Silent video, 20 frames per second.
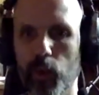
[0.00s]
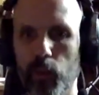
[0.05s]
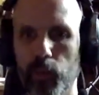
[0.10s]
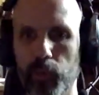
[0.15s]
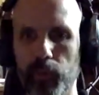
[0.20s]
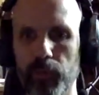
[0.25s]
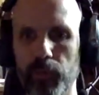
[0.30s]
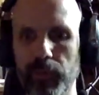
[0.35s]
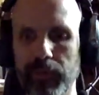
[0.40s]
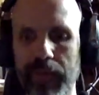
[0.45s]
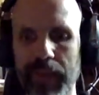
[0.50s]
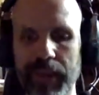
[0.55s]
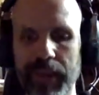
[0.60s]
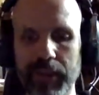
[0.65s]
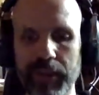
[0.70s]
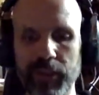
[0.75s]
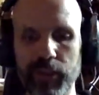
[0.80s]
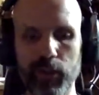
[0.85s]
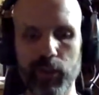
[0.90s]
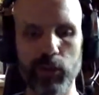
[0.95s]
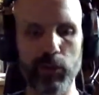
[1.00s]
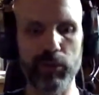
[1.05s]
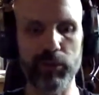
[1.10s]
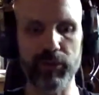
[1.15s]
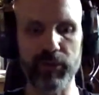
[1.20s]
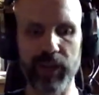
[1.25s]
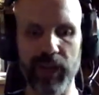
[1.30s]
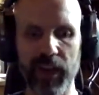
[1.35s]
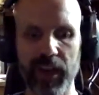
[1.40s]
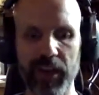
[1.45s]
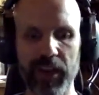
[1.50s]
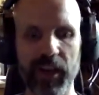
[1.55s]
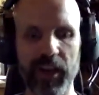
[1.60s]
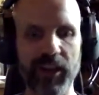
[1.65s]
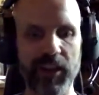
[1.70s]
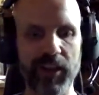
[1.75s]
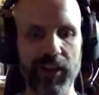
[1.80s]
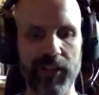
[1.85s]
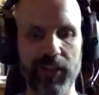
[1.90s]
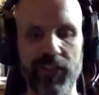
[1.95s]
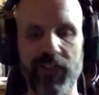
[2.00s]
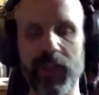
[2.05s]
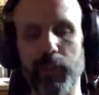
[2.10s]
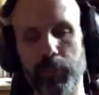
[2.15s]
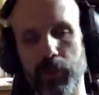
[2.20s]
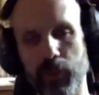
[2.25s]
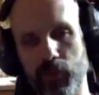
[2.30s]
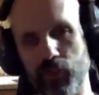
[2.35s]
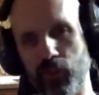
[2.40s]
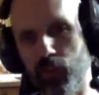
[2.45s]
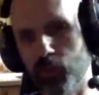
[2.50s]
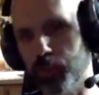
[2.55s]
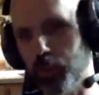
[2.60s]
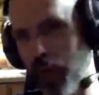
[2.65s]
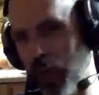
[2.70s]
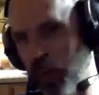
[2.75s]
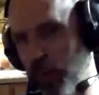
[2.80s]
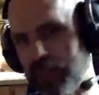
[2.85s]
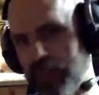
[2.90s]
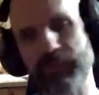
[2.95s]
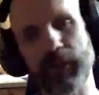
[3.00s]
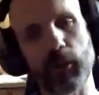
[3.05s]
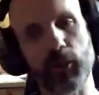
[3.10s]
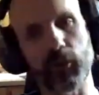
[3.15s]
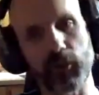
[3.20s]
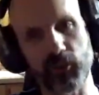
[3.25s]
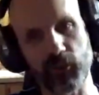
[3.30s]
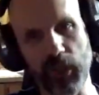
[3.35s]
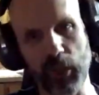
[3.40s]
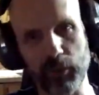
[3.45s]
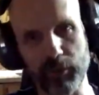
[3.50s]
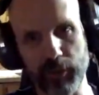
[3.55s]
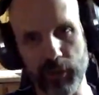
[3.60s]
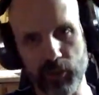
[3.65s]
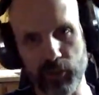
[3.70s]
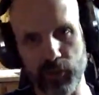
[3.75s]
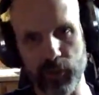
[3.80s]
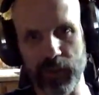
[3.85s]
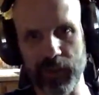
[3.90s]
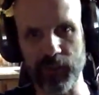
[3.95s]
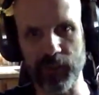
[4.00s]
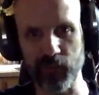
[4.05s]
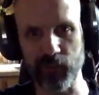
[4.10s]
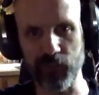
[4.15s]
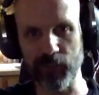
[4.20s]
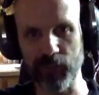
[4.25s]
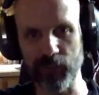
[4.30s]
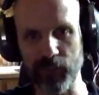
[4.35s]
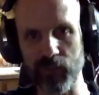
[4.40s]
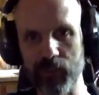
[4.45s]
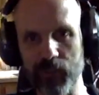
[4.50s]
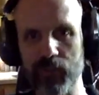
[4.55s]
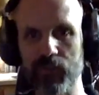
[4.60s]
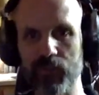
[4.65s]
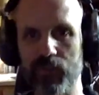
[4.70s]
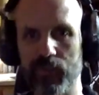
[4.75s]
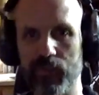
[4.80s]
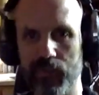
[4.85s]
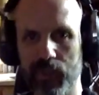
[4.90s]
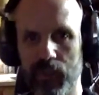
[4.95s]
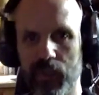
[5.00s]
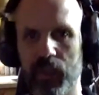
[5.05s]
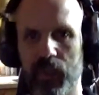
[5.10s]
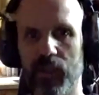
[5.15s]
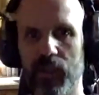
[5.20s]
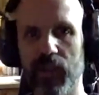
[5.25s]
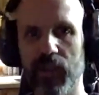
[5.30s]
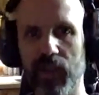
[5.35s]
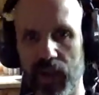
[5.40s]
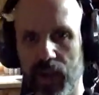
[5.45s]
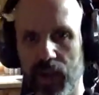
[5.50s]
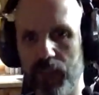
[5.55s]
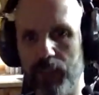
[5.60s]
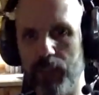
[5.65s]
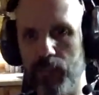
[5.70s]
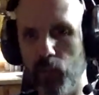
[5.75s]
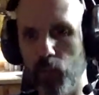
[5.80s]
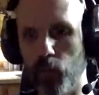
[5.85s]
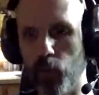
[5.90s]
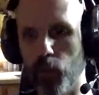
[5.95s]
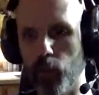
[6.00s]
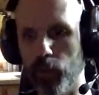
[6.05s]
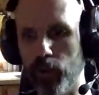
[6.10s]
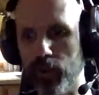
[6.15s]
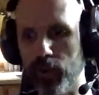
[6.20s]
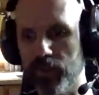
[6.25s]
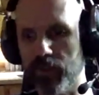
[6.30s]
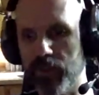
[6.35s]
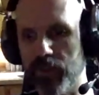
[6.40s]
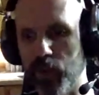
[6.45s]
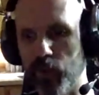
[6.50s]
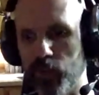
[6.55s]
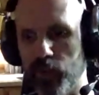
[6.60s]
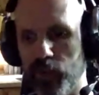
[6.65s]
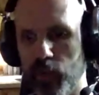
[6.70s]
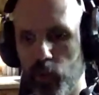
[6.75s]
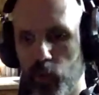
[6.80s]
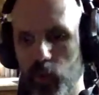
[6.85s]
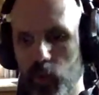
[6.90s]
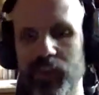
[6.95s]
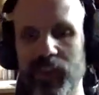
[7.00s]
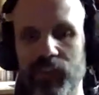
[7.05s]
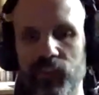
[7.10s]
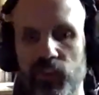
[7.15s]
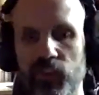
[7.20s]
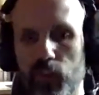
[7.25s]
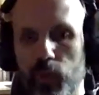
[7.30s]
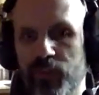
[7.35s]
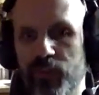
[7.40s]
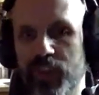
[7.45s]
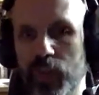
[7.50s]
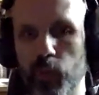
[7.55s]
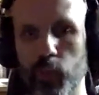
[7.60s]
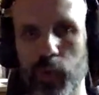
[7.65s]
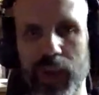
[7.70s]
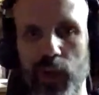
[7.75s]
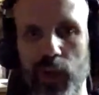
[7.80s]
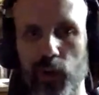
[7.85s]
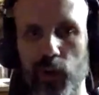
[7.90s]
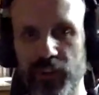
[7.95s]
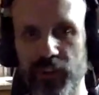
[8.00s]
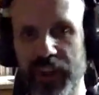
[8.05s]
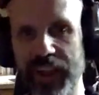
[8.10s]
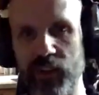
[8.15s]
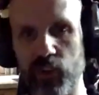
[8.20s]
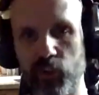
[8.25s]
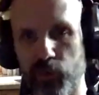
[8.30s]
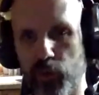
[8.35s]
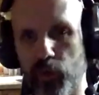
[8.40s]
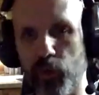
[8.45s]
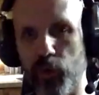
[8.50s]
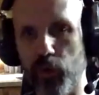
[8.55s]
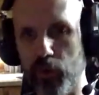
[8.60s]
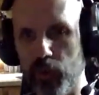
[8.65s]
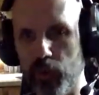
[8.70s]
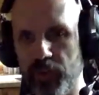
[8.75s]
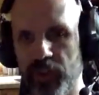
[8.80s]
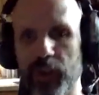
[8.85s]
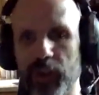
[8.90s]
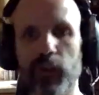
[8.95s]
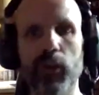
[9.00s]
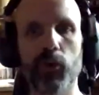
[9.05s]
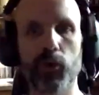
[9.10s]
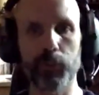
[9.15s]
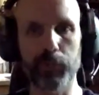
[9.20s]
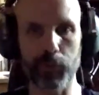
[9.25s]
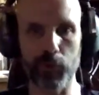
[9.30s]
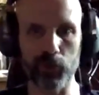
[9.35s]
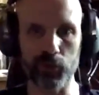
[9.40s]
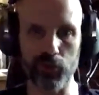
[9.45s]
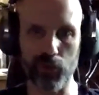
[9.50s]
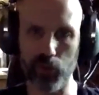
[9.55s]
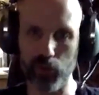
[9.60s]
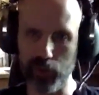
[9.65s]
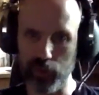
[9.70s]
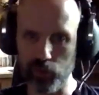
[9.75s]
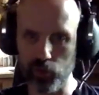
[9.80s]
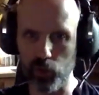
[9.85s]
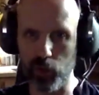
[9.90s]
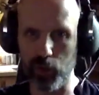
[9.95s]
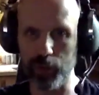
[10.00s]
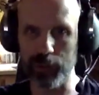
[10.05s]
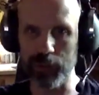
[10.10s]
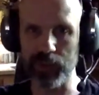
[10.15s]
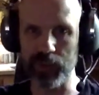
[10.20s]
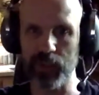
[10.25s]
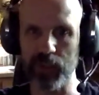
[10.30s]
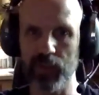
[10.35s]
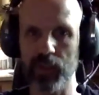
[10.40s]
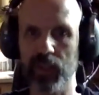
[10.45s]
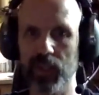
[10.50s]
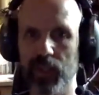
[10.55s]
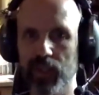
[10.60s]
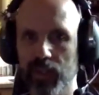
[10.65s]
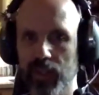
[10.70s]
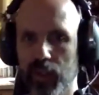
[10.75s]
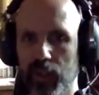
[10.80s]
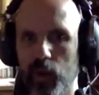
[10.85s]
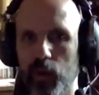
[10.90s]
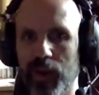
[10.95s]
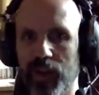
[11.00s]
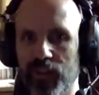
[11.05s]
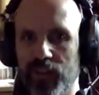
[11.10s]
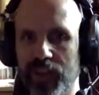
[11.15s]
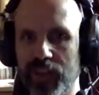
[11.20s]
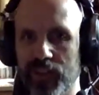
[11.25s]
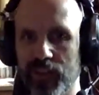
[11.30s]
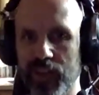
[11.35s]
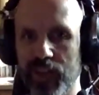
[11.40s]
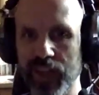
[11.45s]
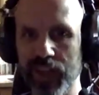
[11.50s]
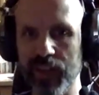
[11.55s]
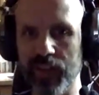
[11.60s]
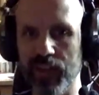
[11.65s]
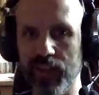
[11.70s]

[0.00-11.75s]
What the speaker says: then you've got an idea that that person's probably fairly selfish, for instance. Or they're willing to derail things for their own personal enjoyment. I think that